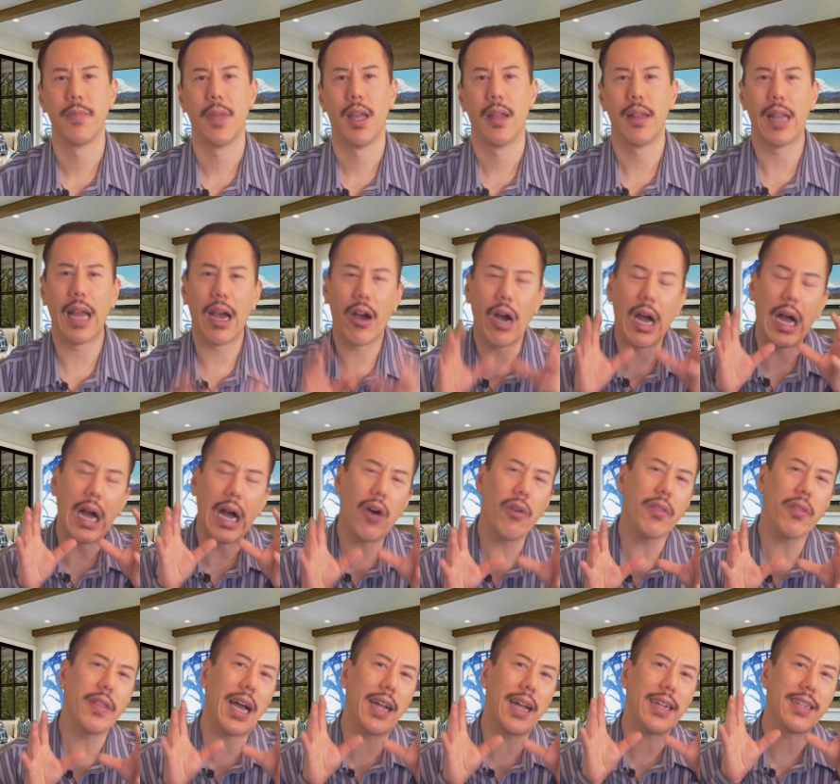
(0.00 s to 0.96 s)
Now,
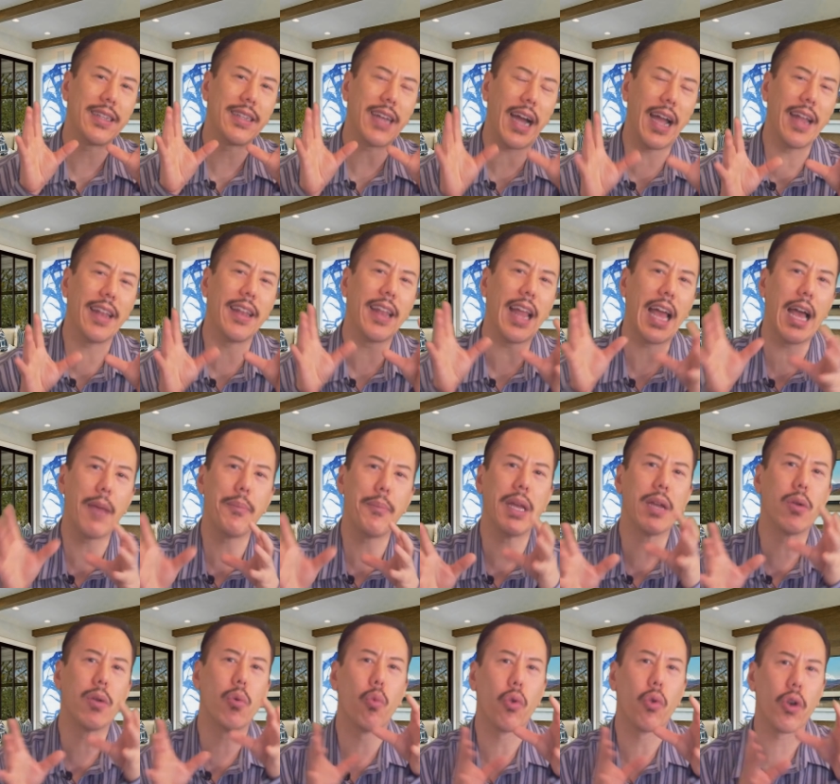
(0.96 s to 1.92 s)
how that
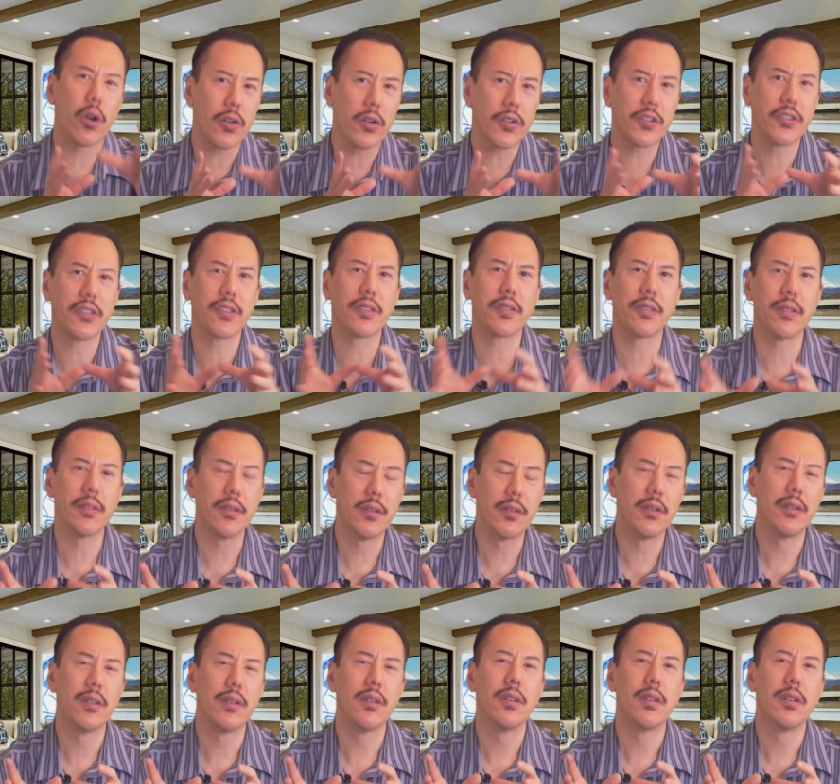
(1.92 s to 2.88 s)
dynamic works
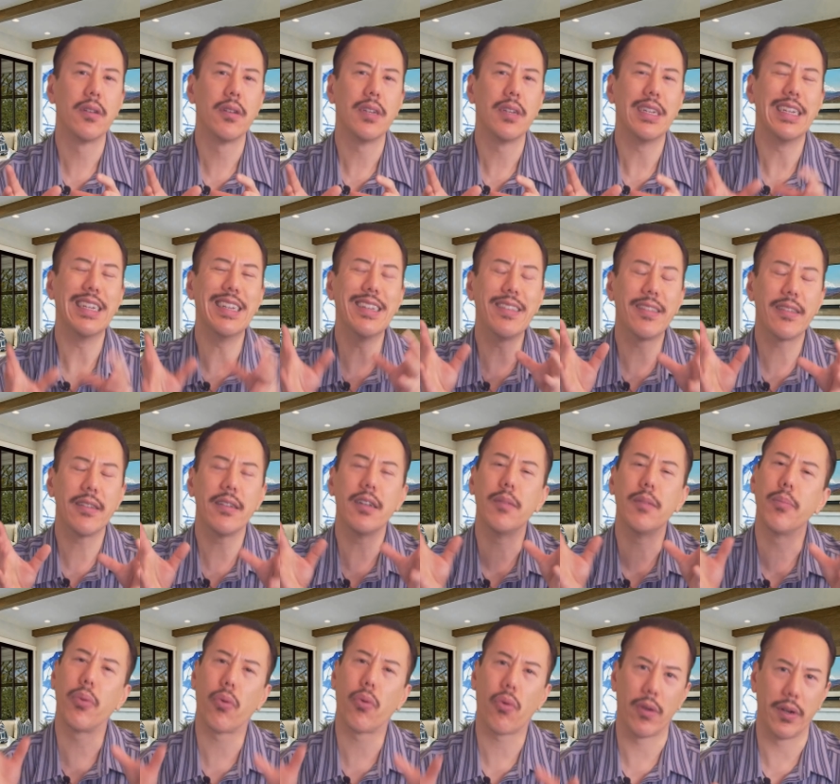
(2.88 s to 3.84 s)
isn't
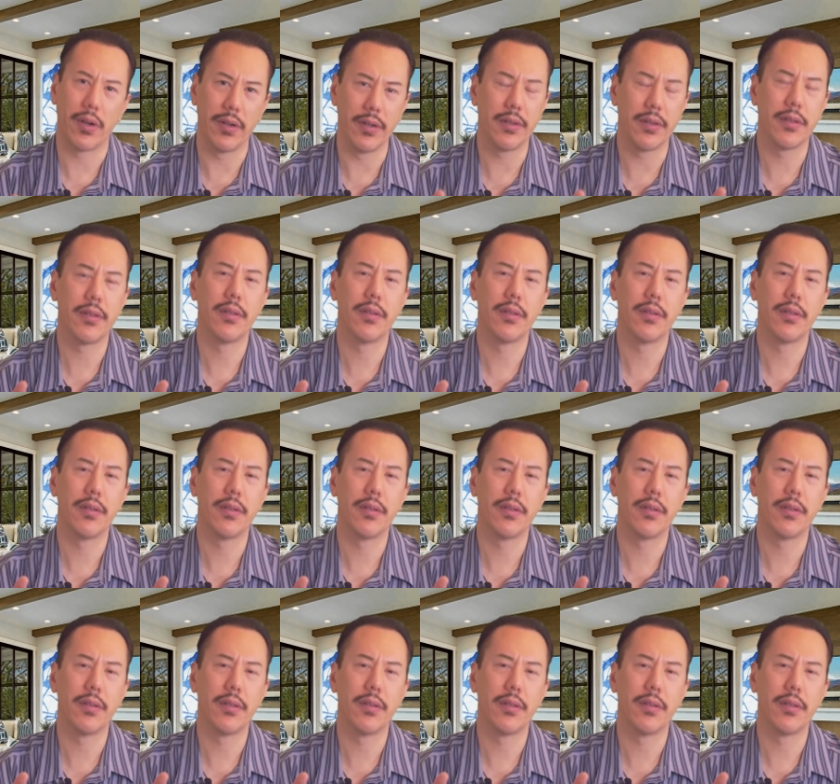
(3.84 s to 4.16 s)
important.